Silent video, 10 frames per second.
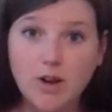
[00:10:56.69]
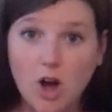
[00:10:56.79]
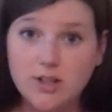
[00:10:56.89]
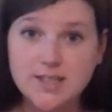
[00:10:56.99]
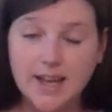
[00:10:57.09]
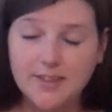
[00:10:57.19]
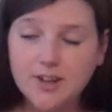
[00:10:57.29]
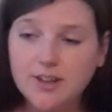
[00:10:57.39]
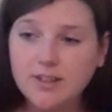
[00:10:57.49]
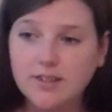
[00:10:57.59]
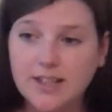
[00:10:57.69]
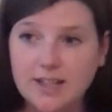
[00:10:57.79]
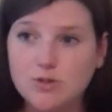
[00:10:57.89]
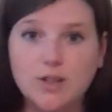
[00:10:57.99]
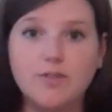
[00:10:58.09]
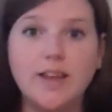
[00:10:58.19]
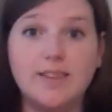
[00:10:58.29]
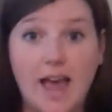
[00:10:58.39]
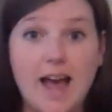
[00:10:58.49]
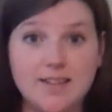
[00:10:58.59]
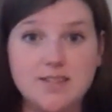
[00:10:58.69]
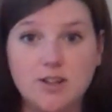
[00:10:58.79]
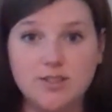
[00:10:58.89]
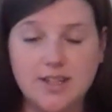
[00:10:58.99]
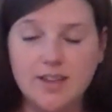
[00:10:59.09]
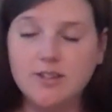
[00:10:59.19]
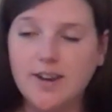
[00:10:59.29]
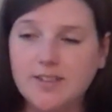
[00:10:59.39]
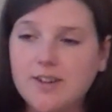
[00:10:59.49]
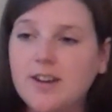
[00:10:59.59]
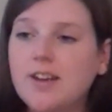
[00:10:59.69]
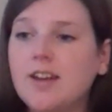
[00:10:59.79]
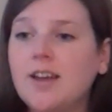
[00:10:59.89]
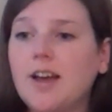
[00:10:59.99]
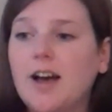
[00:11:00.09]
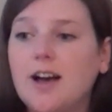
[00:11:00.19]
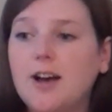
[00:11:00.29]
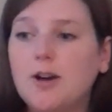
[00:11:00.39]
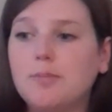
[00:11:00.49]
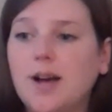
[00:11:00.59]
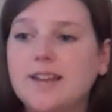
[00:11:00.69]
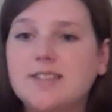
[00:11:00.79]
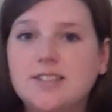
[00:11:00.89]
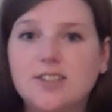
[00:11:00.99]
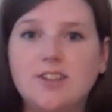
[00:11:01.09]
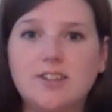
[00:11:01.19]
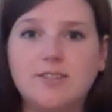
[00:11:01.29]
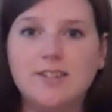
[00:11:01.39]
altogether, it gets rid of like the acid altogether rather, I still